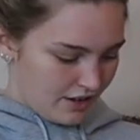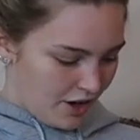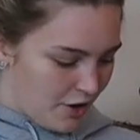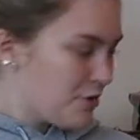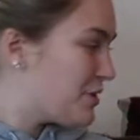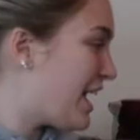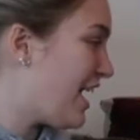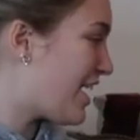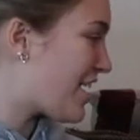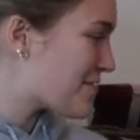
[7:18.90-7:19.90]
oh
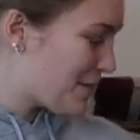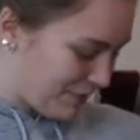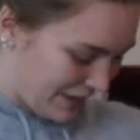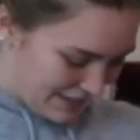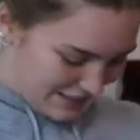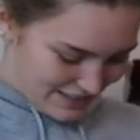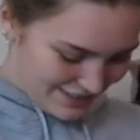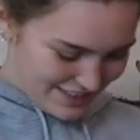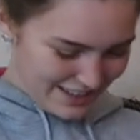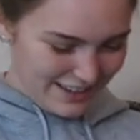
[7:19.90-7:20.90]
yeah, I remember getting these. I
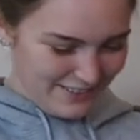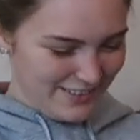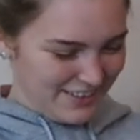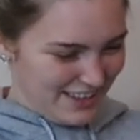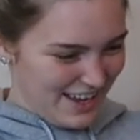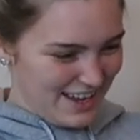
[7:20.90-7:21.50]
was thinking, what are